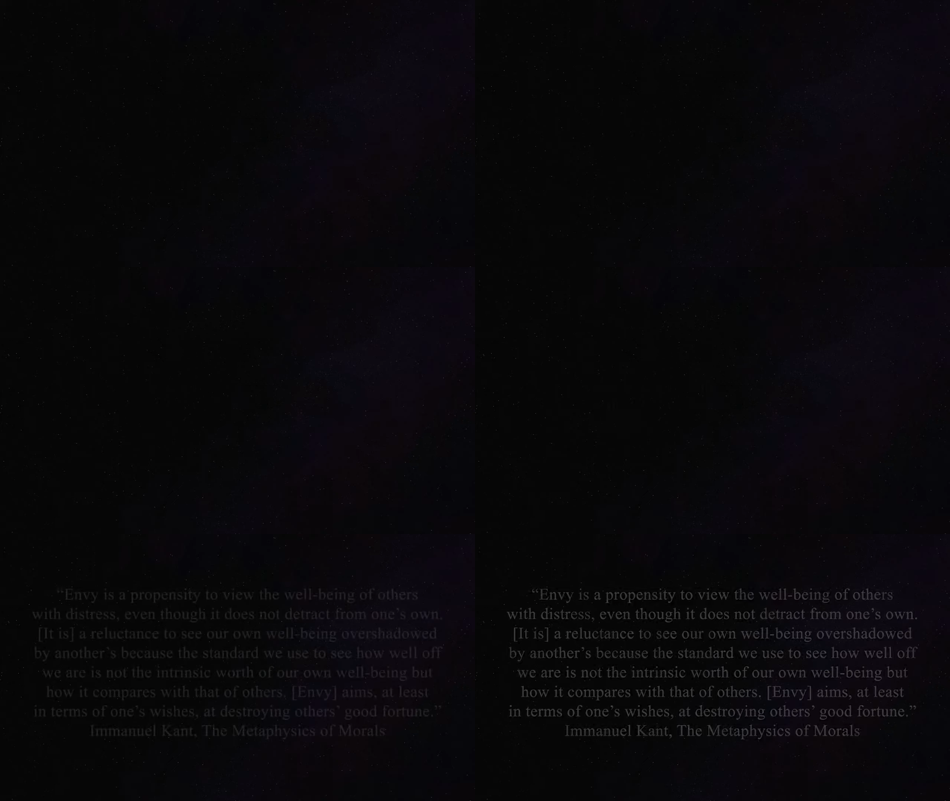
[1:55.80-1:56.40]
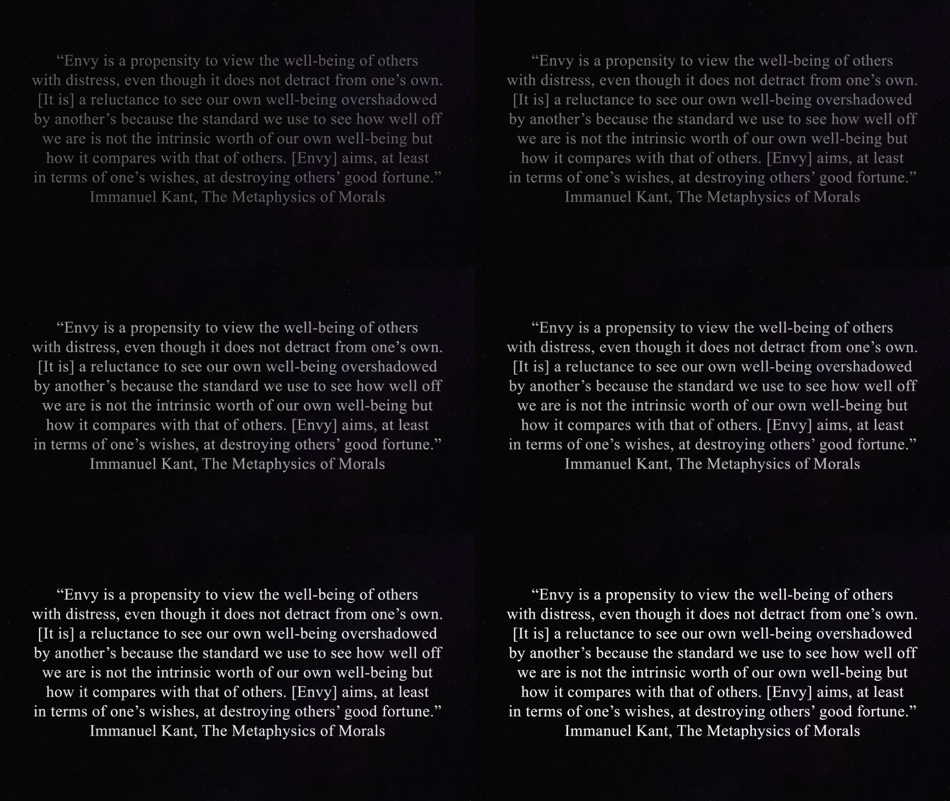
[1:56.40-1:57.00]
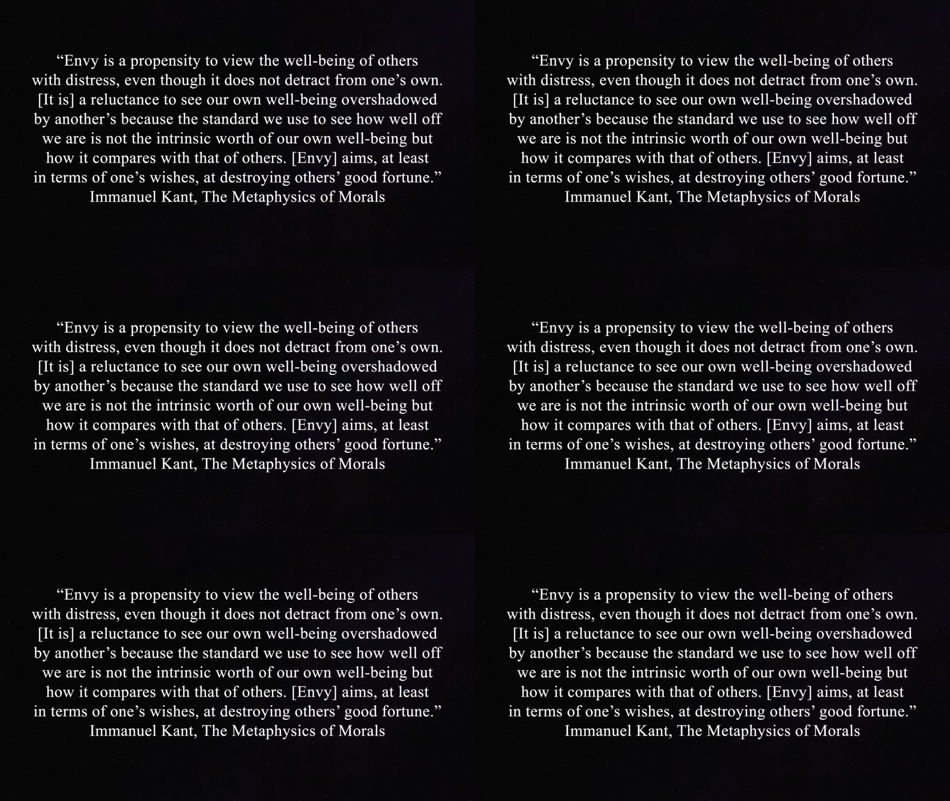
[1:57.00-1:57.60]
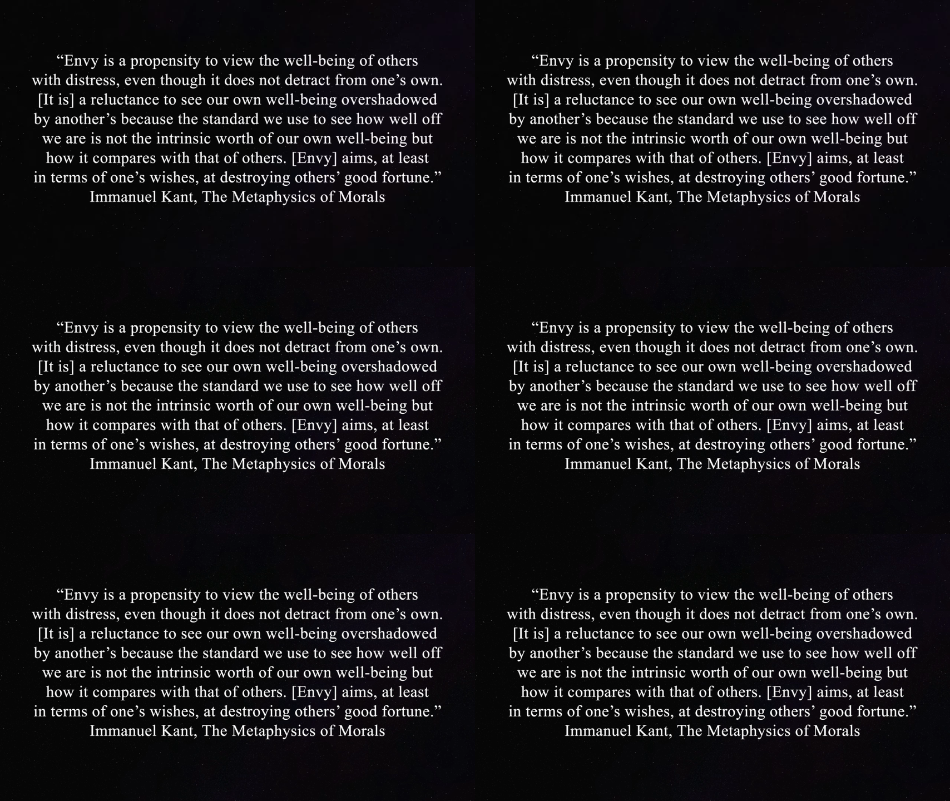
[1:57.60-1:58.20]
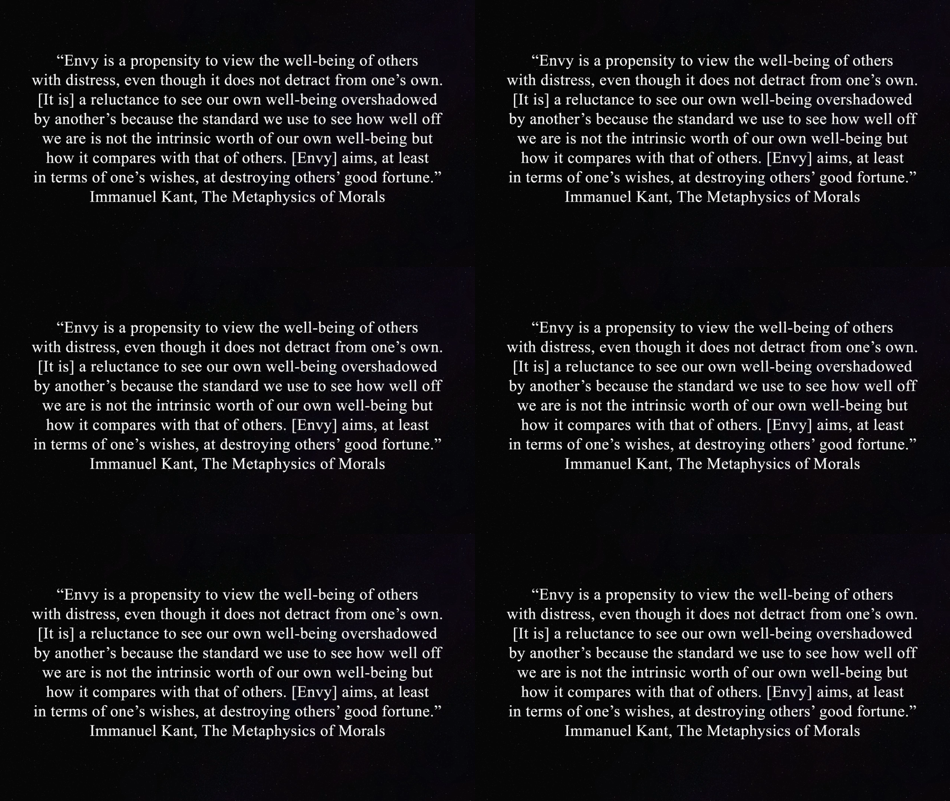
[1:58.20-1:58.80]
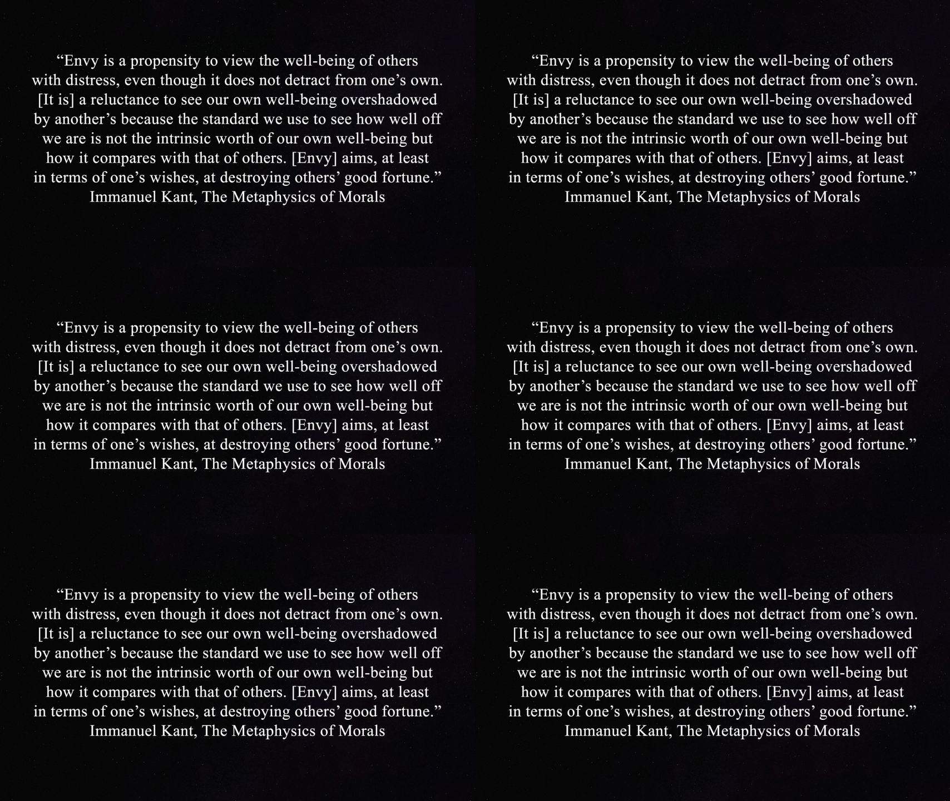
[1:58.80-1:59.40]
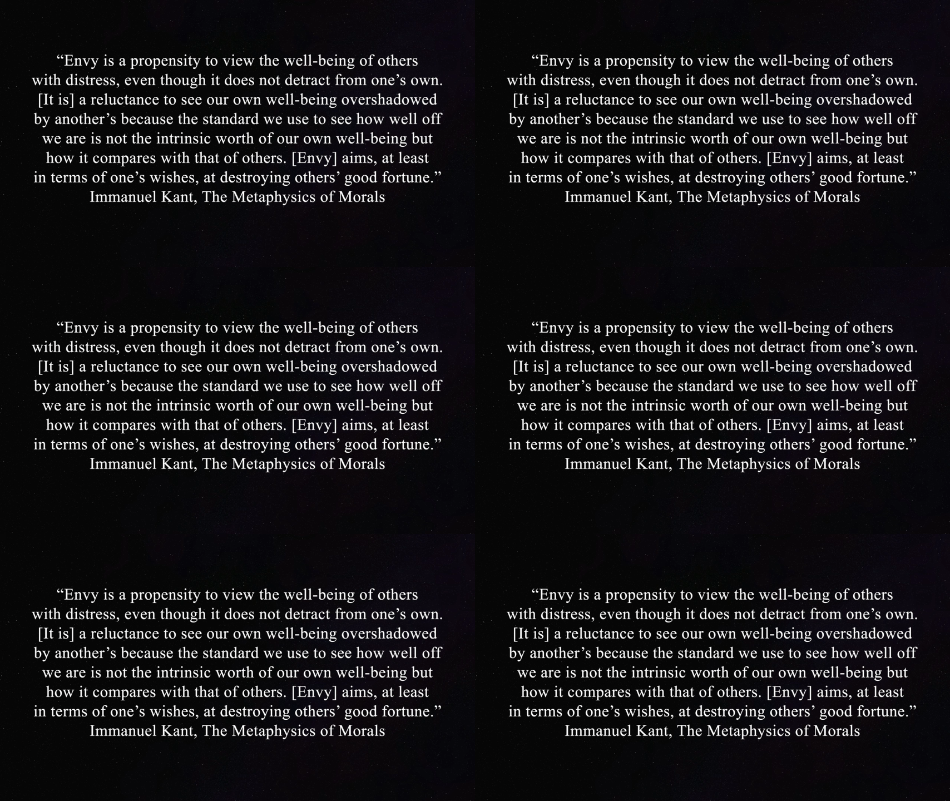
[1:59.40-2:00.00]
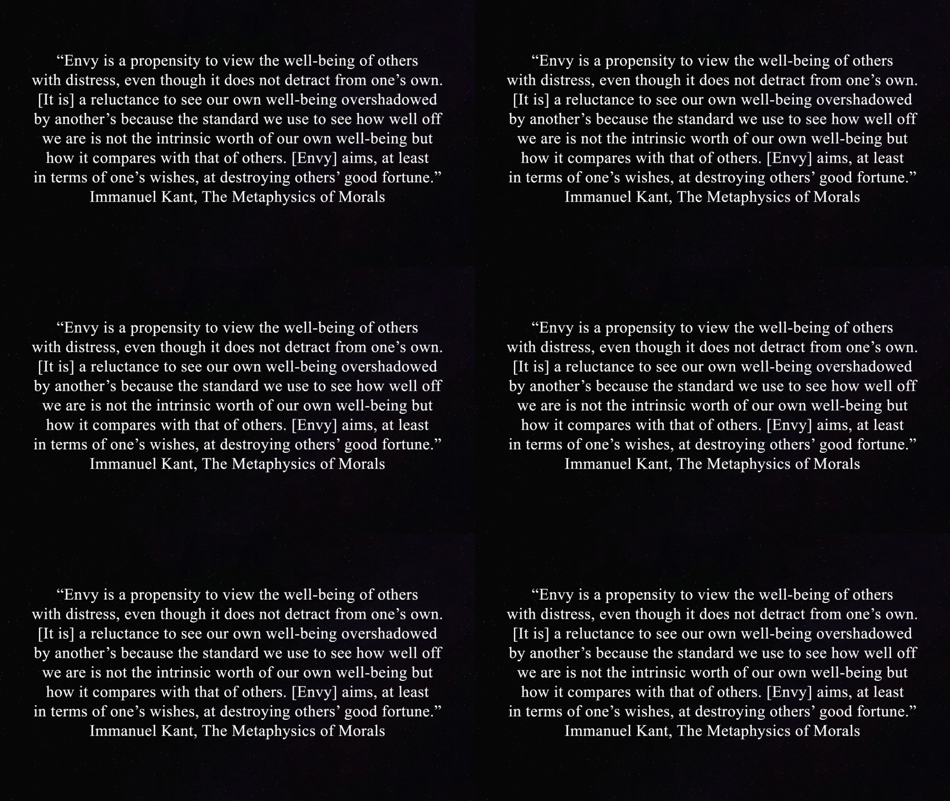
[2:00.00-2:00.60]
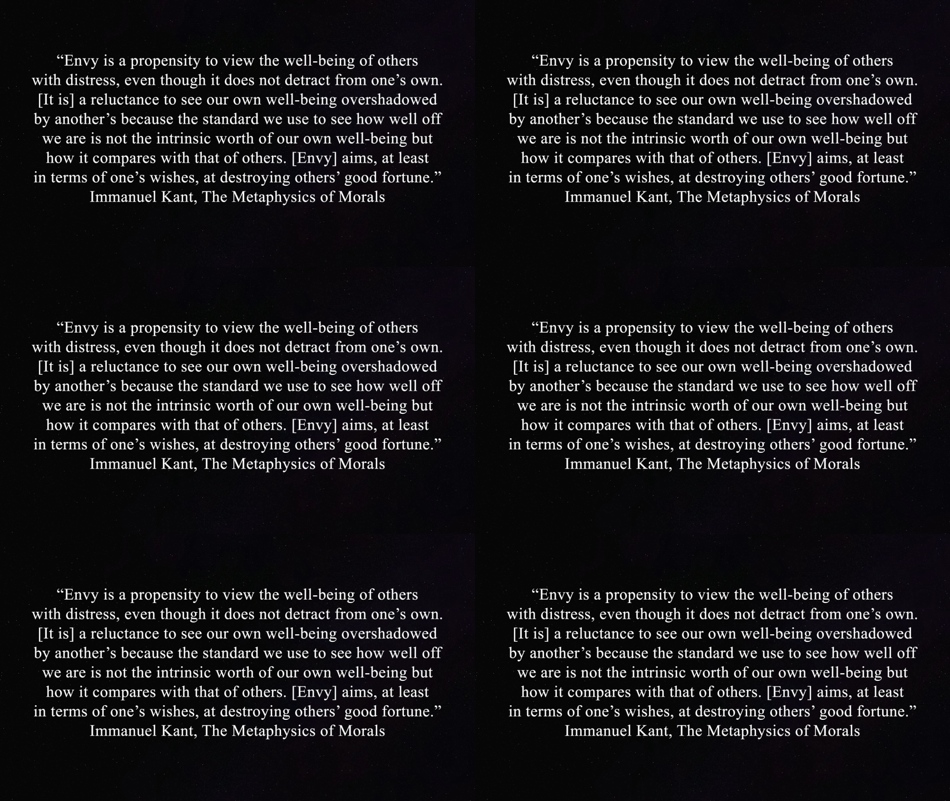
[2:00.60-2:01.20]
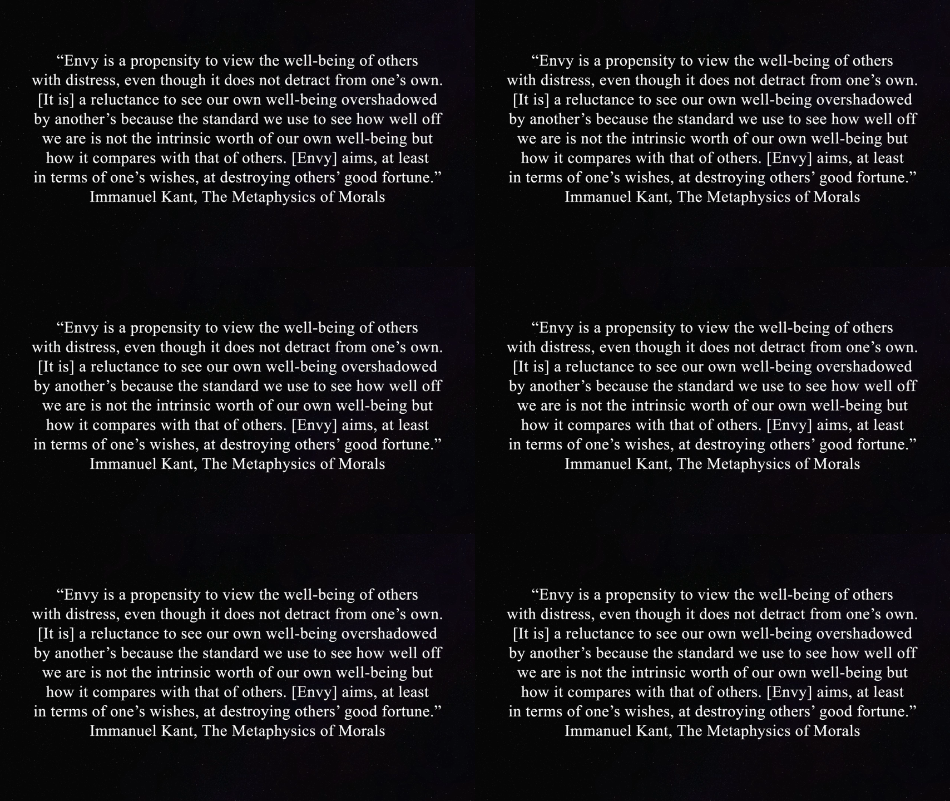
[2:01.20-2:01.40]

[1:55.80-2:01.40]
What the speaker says: No face is visible, so there are no lips to read.